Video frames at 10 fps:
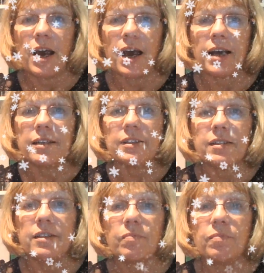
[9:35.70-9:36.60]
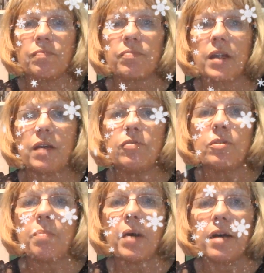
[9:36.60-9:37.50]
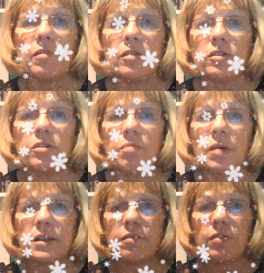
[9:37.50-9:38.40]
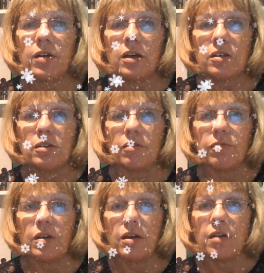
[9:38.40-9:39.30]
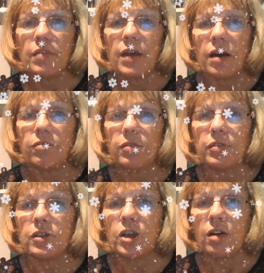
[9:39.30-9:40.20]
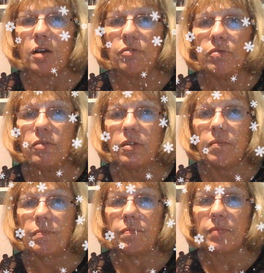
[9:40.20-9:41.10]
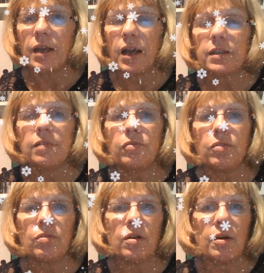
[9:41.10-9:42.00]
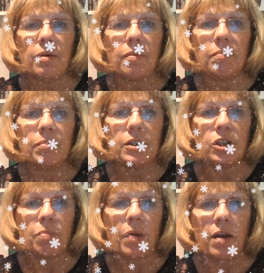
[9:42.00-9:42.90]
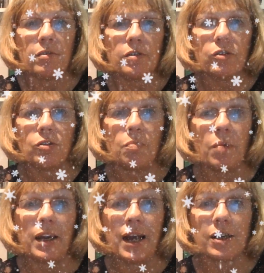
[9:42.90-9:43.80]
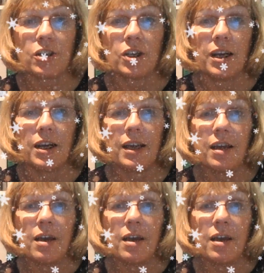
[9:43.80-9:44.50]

and if you're a parent you might have heard of the elf on the shelf, and if you're a British parent you might actually